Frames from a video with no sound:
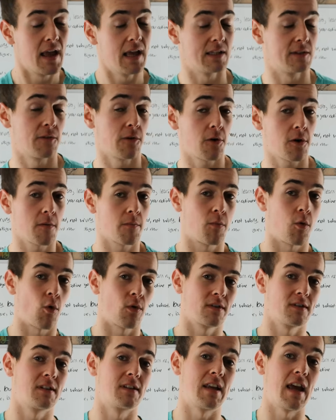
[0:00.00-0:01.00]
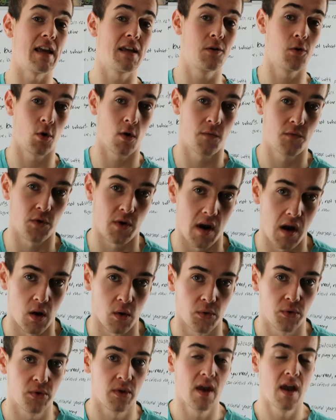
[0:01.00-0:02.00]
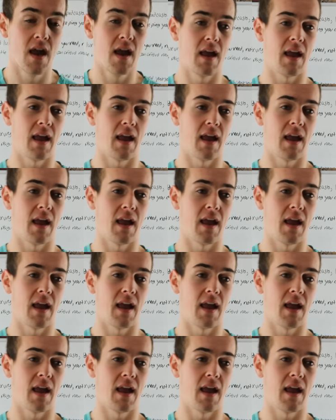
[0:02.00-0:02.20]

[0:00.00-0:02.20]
It's very important to take care of your health